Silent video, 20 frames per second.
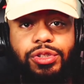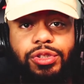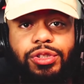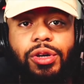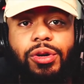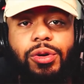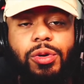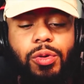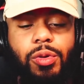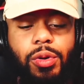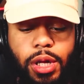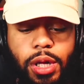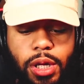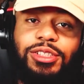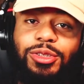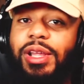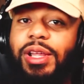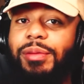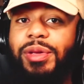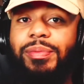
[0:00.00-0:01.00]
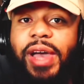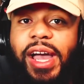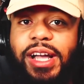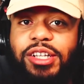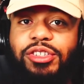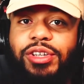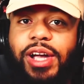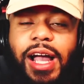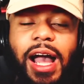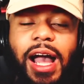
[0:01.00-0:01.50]
So let me
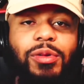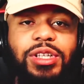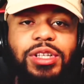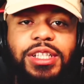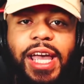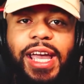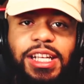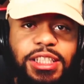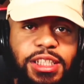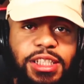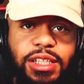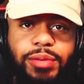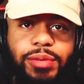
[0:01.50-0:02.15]
backtrack. I was anxious